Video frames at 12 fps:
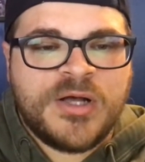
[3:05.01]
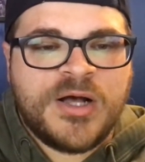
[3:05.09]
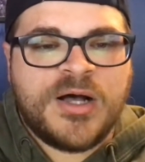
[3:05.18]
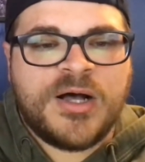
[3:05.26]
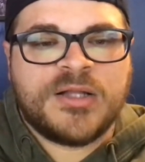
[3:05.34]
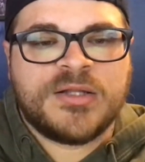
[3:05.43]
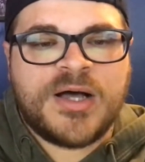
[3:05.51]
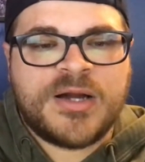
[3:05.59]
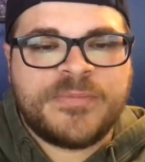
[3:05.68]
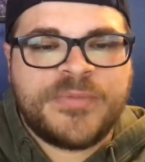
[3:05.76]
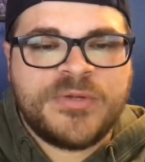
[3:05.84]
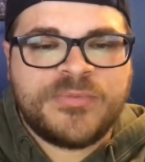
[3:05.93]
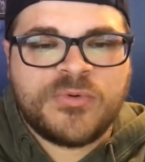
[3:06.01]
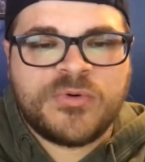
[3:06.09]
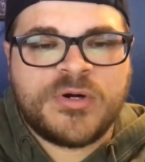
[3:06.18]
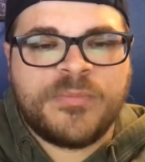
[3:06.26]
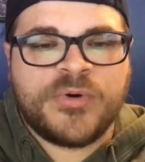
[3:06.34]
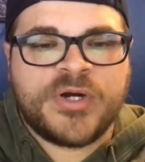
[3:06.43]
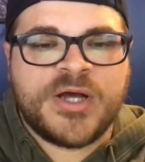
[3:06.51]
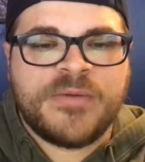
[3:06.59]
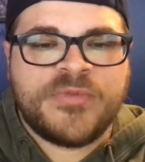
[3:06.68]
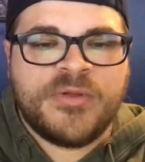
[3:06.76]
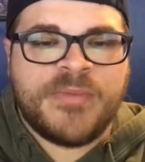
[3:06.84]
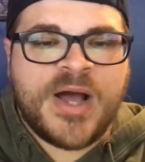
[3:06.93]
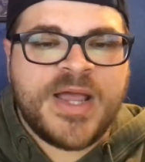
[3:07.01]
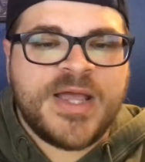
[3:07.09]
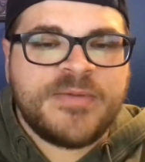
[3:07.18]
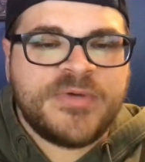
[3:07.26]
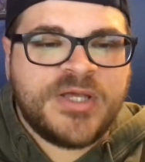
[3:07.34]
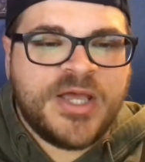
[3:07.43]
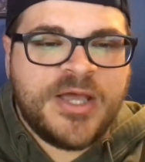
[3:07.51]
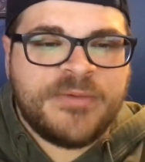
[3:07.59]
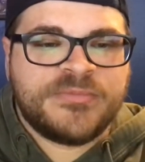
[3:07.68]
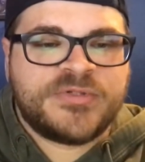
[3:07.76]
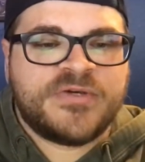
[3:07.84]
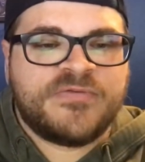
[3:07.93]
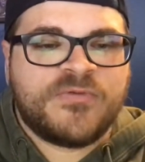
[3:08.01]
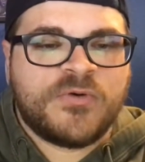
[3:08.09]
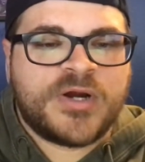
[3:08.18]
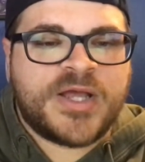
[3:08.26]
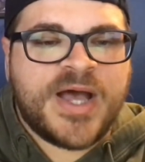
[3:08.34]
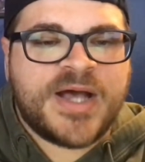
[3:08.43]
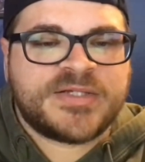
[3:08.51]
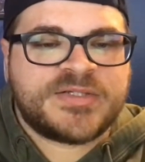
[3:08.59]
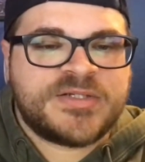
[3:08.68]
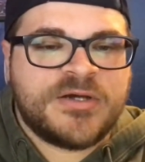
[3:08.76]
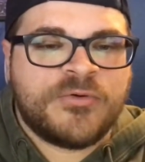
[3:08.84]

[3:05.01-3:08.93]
A lot of people want to bring up the Miami game to forecast